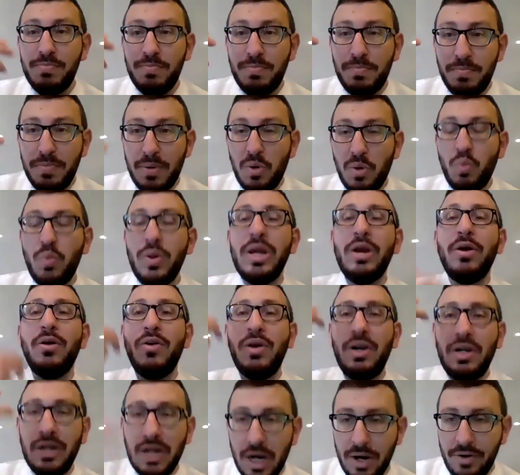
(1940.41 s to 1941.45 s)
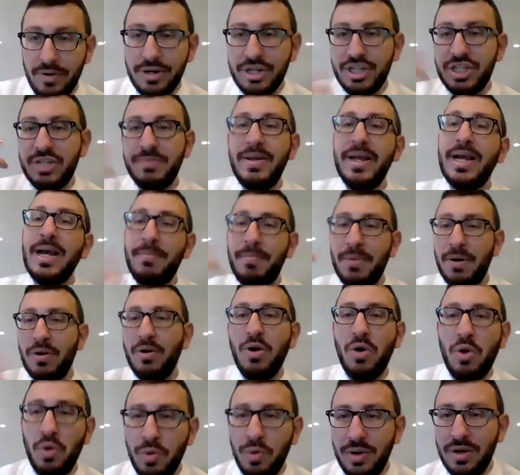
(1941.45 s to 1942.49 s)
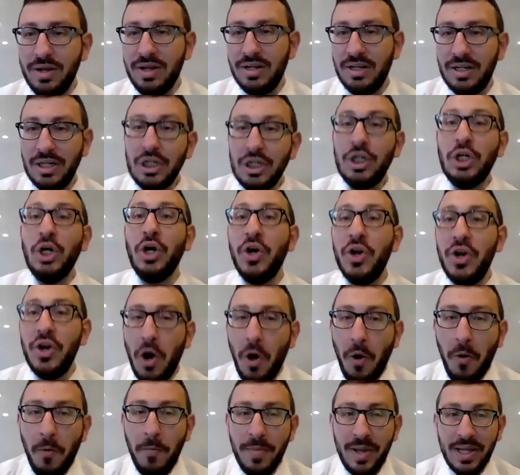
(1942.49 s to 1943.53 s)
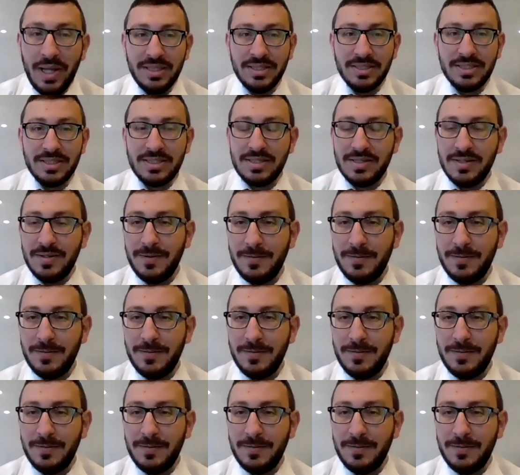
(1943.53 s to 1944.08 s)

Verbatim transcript: but we are encouraged to make up our own good omens.